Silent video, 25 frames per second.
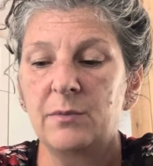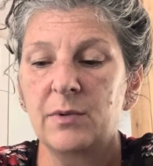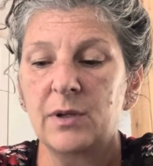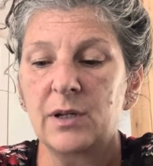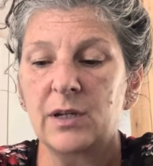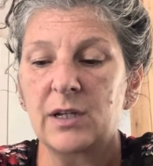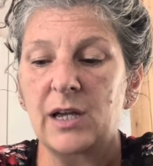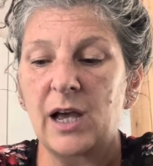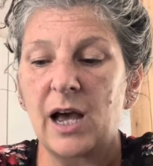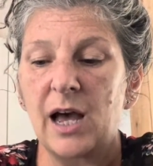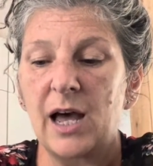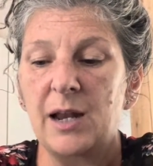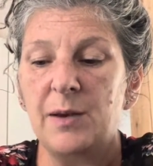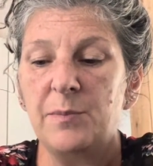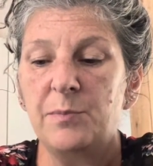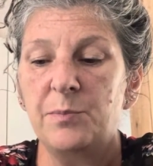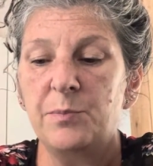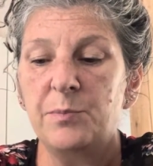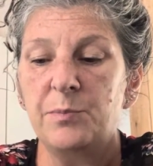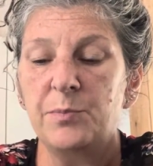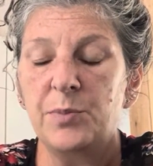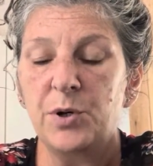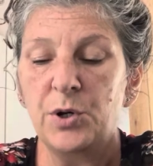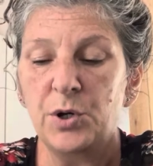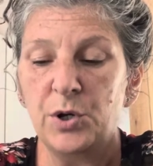God
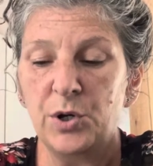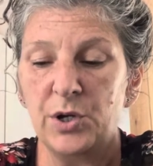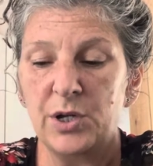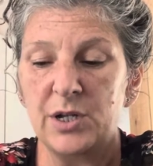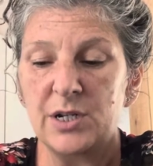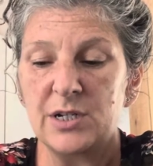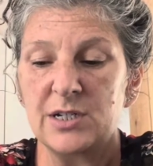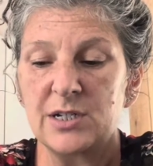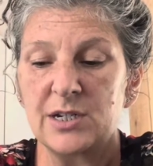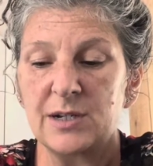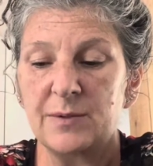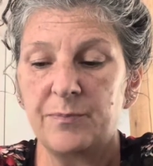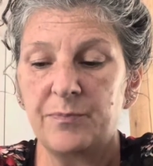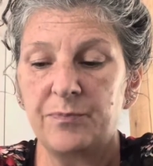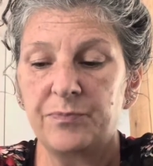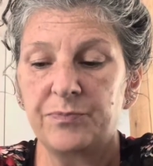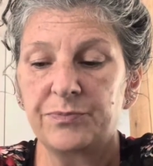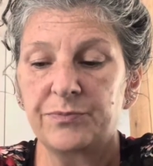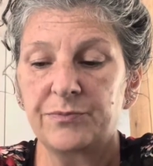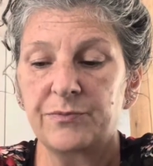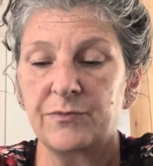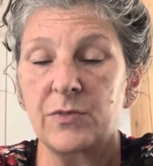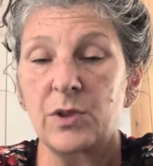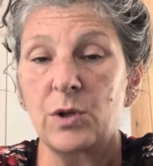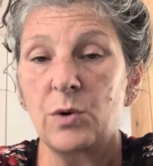put,
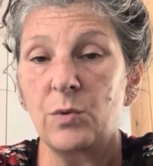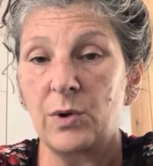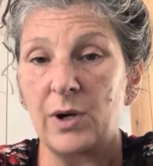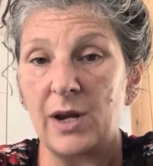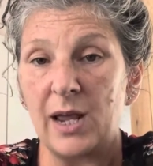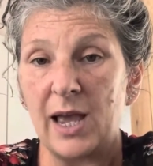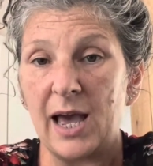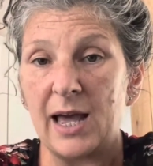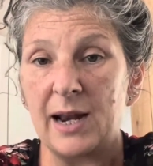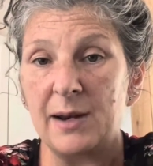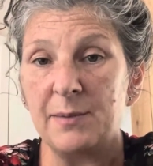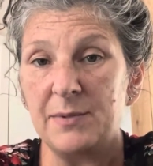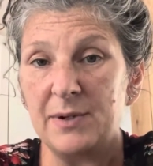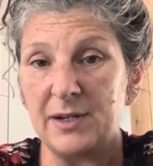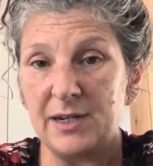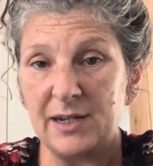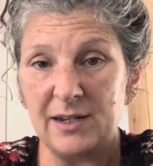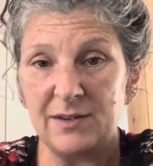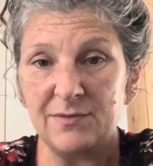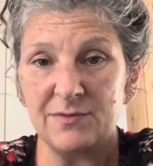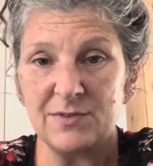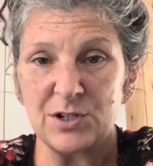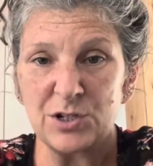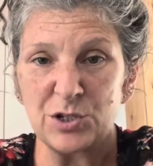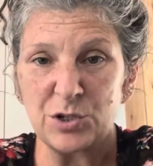when Adam and
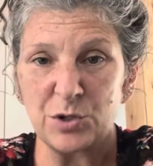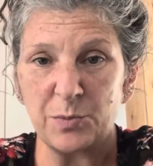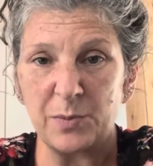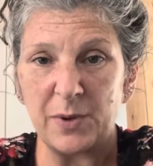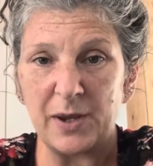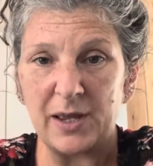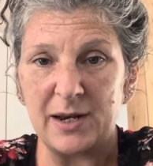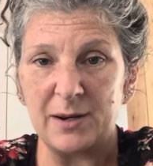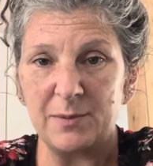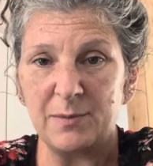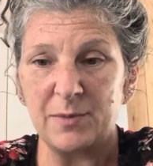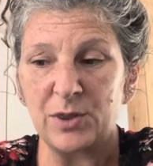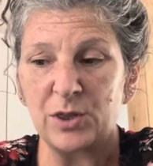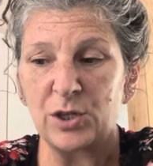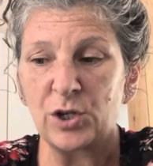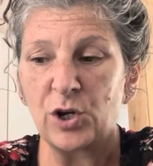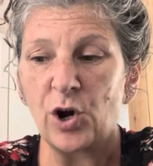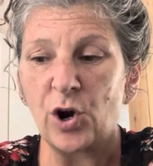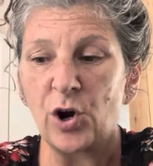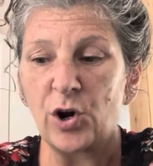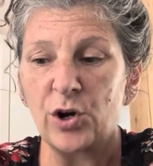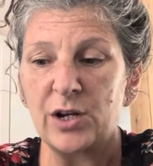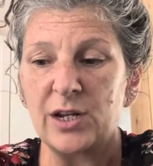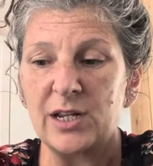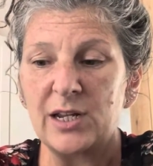Eve disobeyed him in the
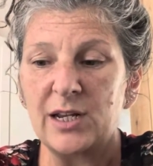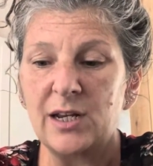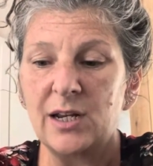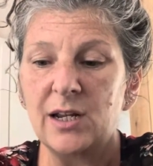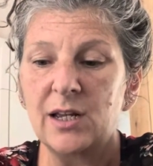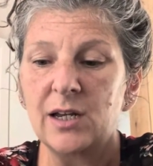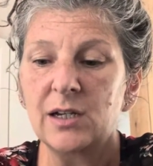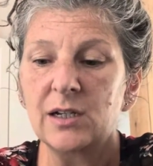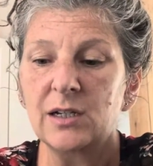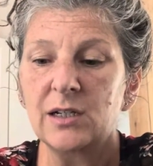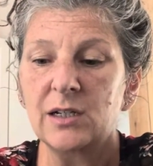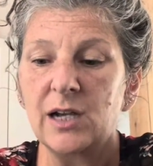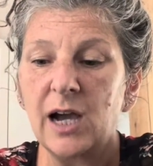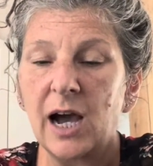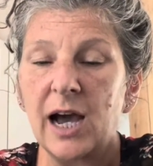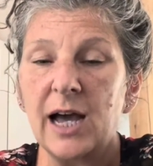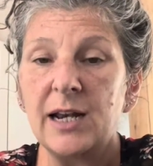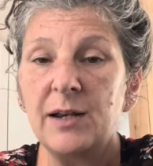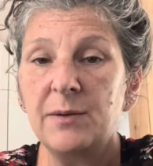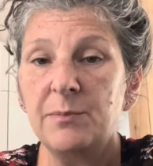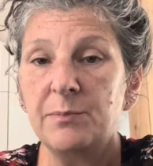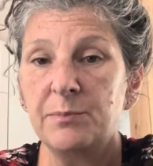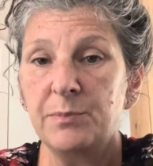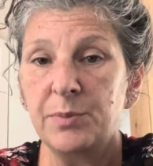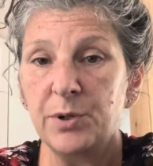garden,
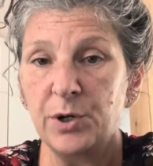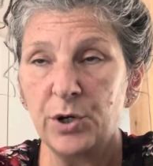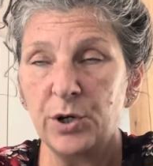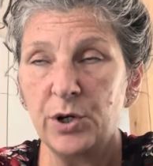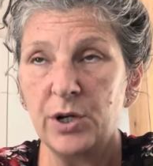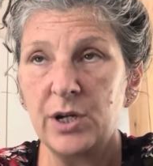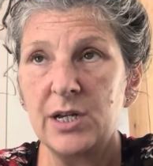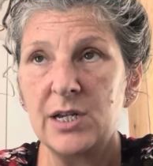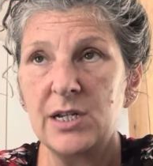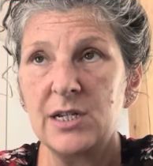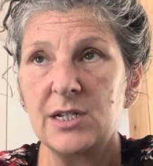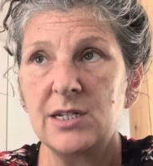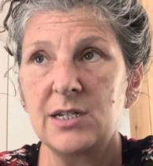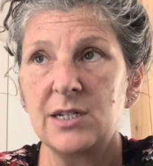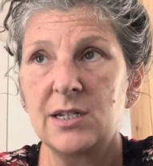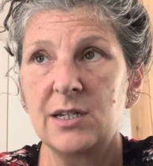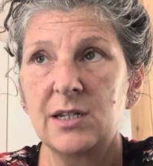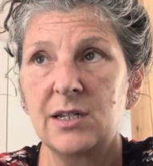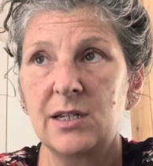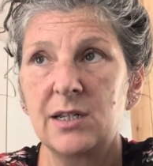God put